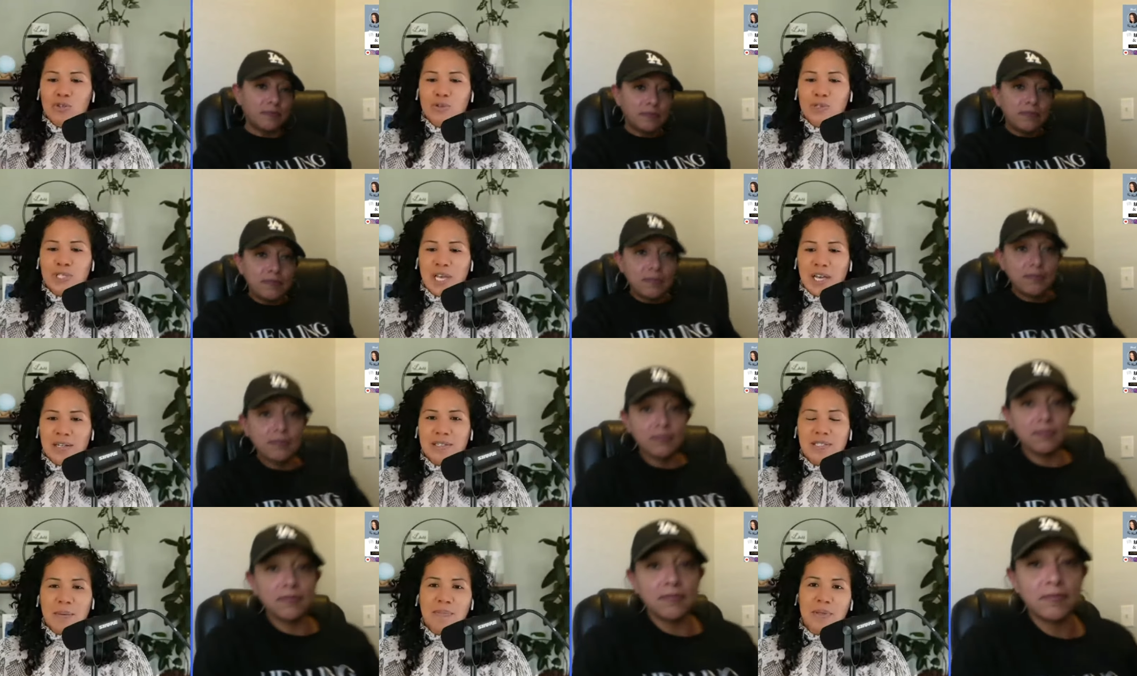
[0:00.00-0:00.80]
Speaker 1: you
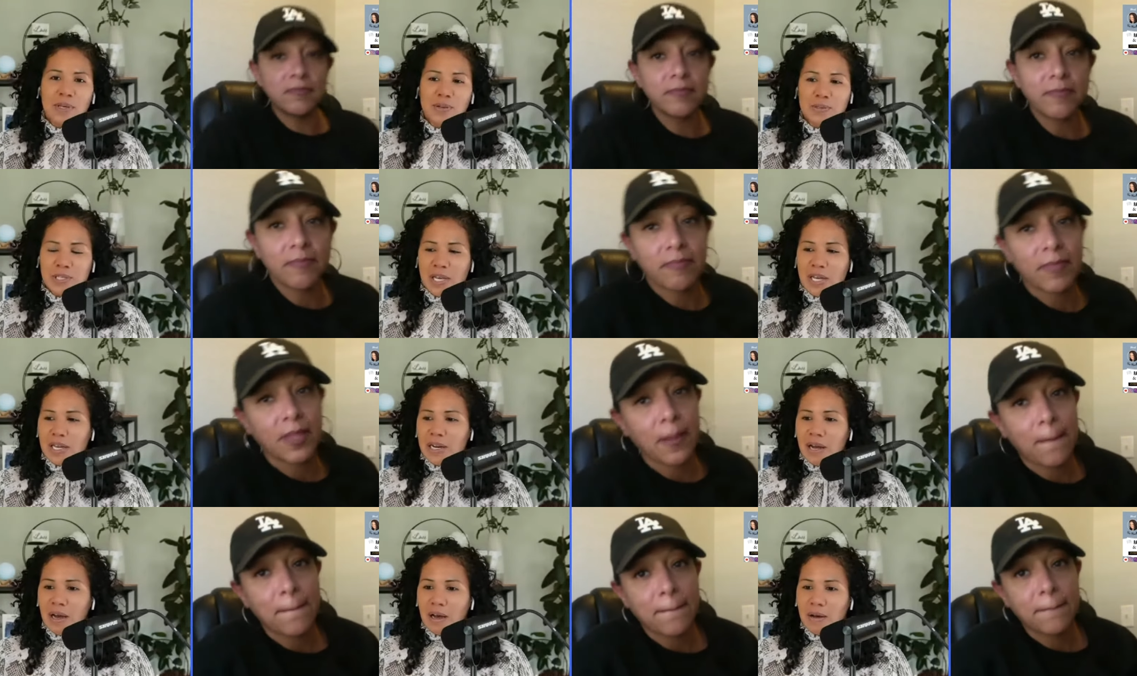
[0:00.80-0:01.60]
said something. You
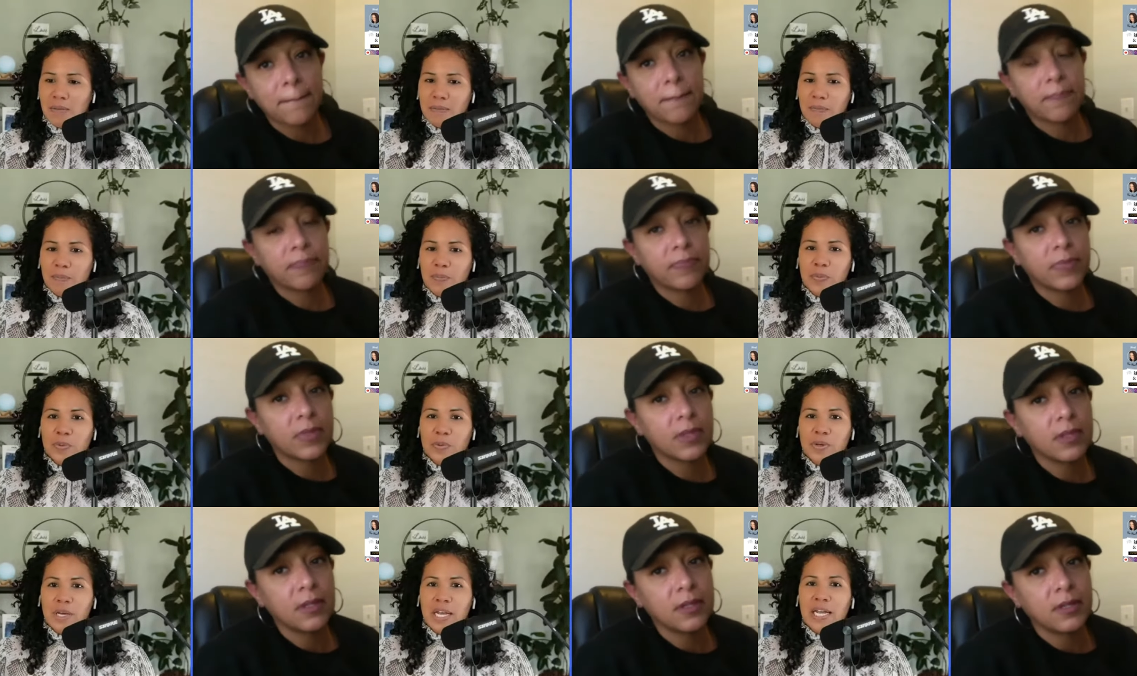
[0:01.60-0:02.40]
said um
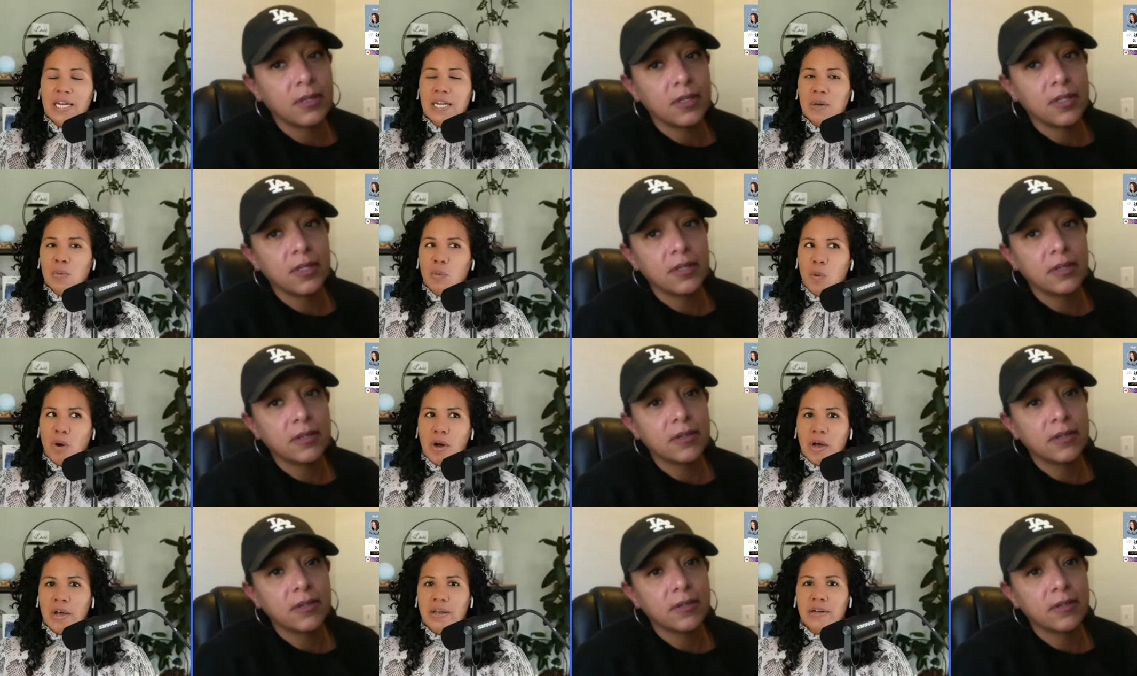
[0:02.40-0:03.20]
he didn't
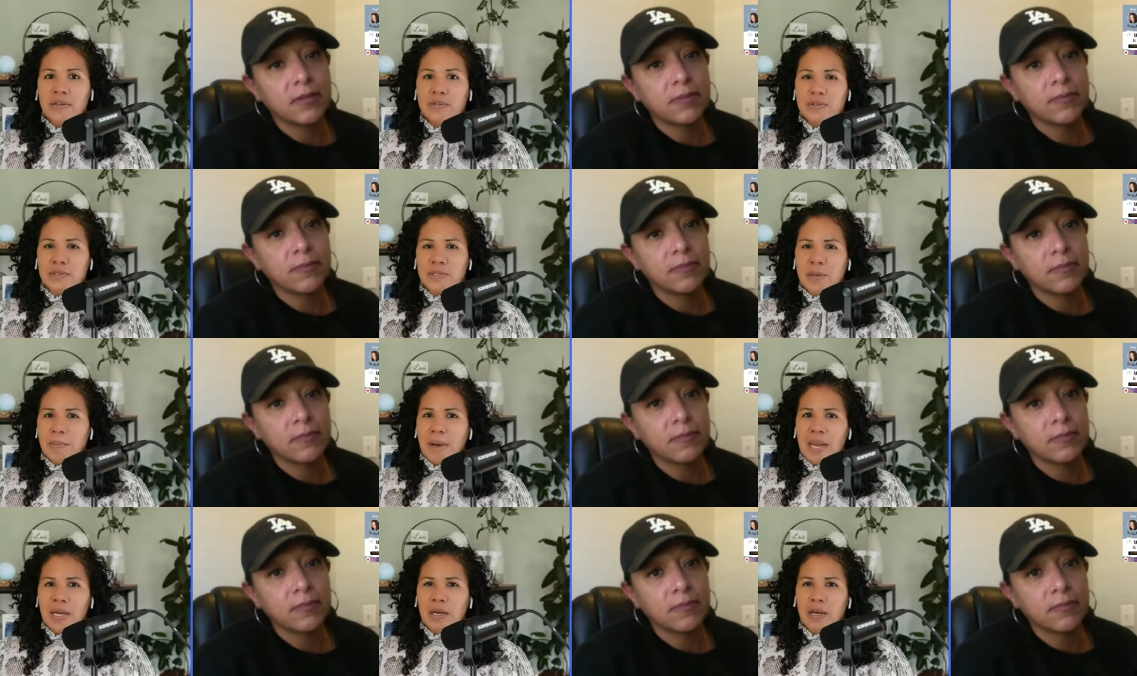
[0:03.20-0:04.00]
want
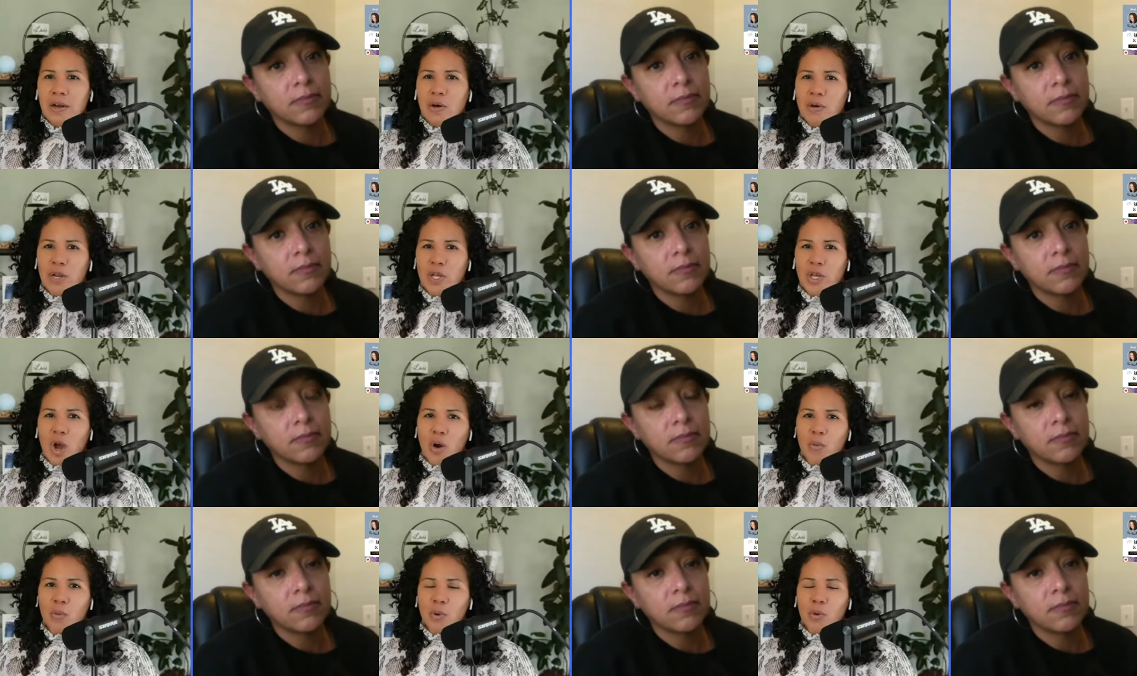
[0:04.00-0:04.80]
somebody to know that
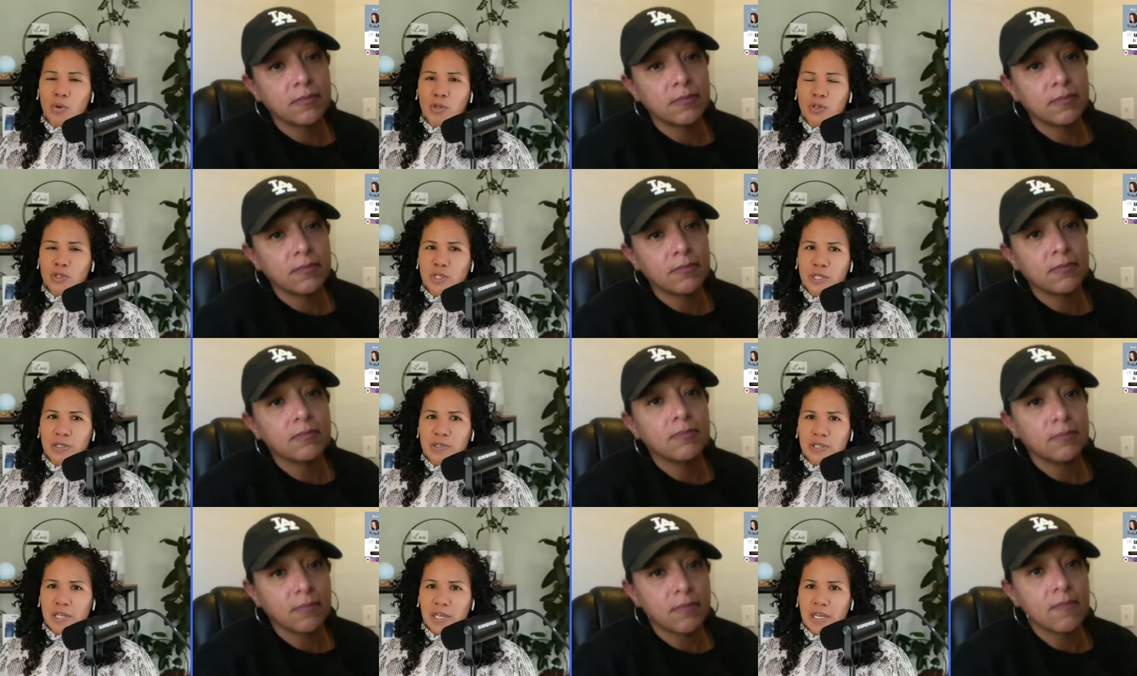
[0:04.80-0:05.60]
y'all were going to
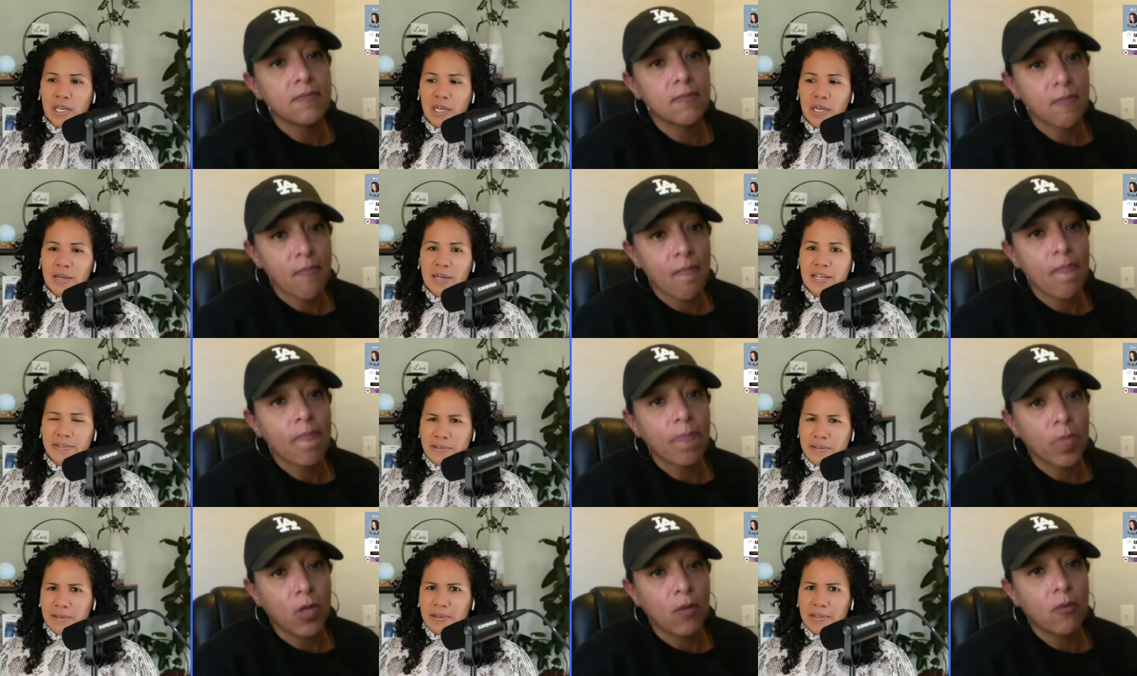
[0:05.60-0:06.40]
DC.
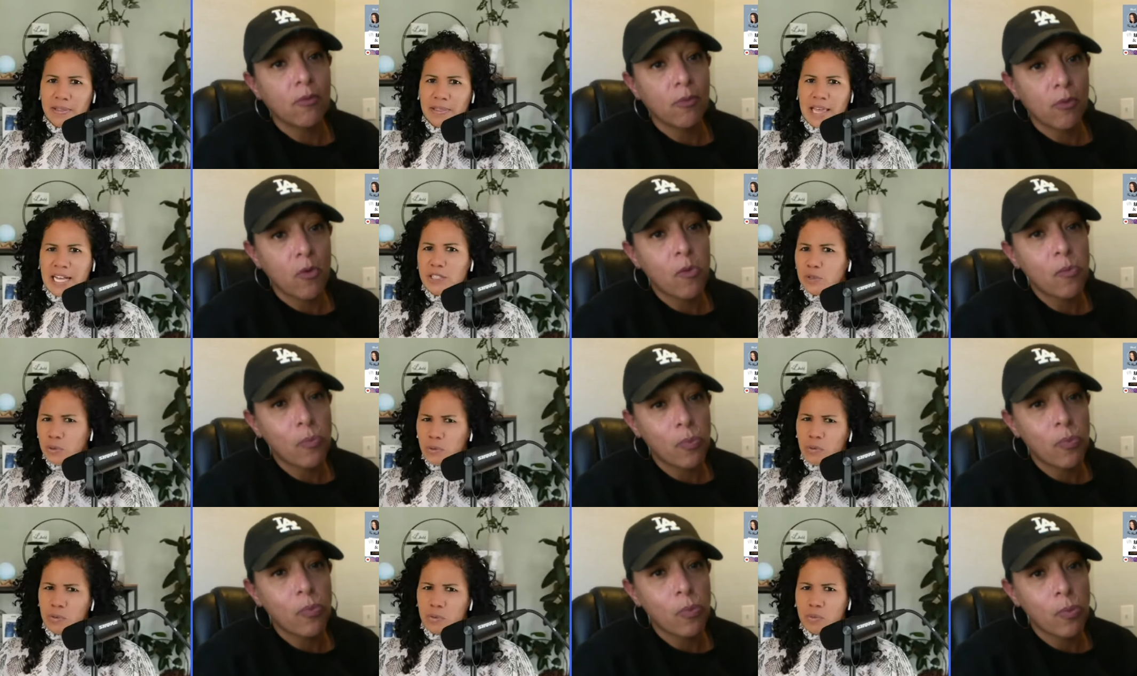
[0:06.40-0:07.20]
Is that's
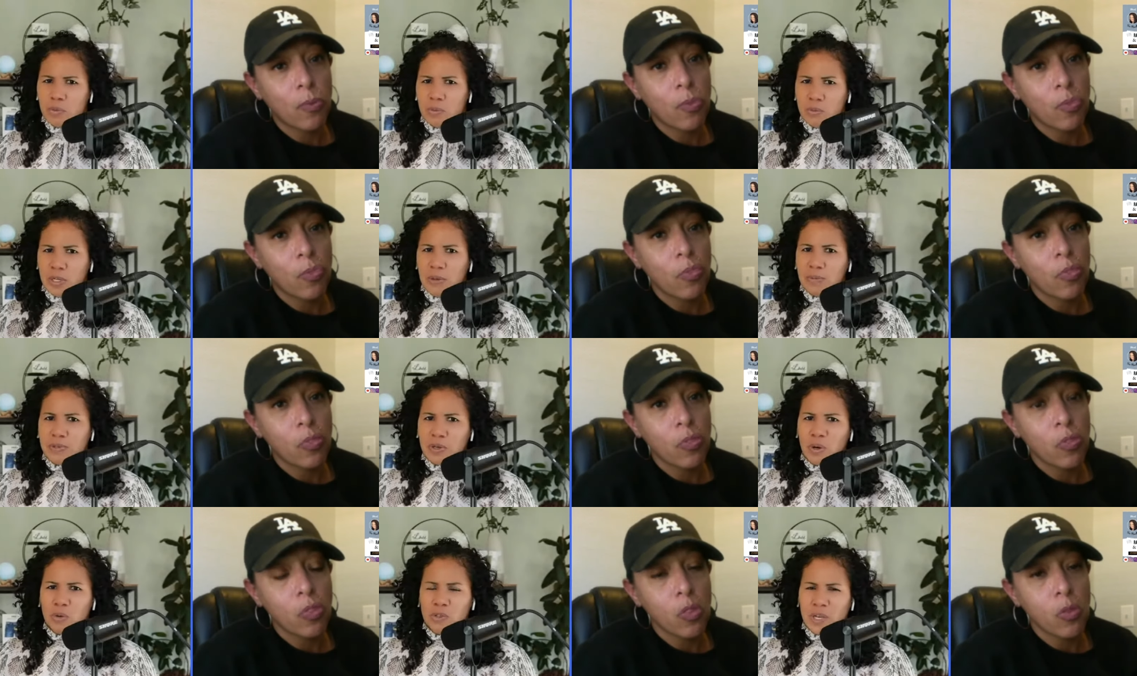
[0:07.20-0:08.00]
who he
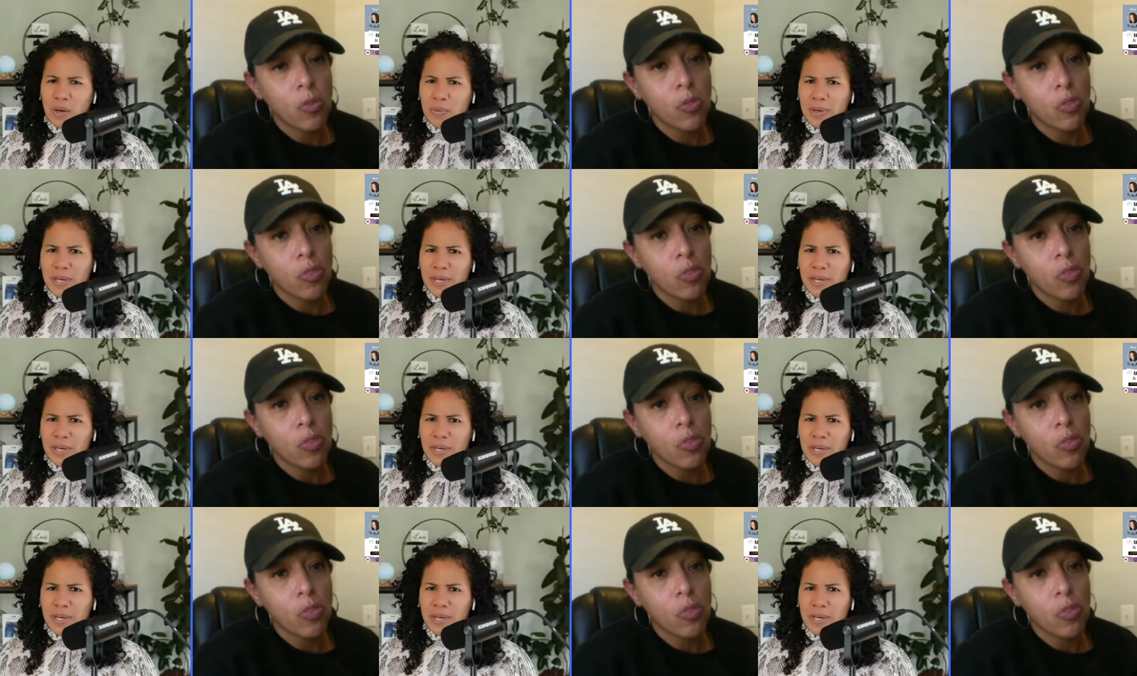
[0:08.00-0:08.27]
was in a hotel